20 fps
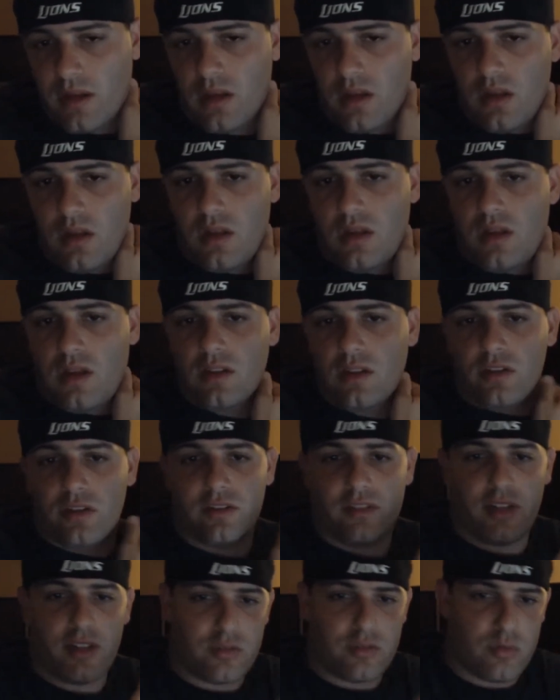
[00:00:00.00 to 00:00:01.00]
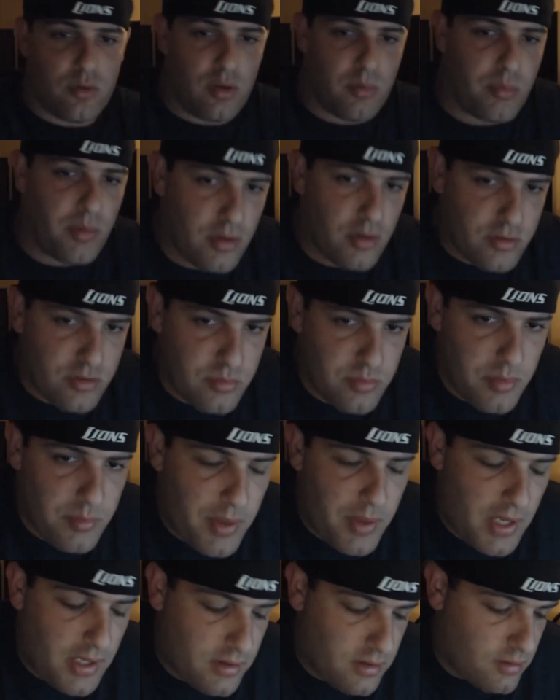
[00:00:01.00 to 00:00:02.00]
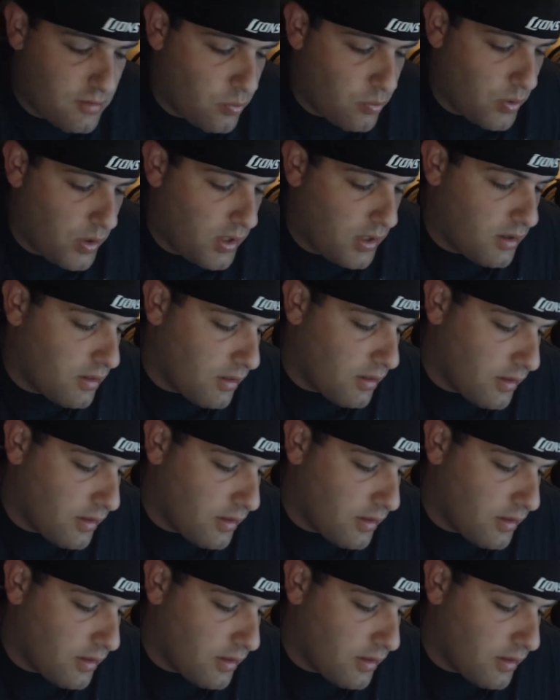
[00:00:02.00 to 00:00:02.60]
It looks like Joique Bell should be back this week.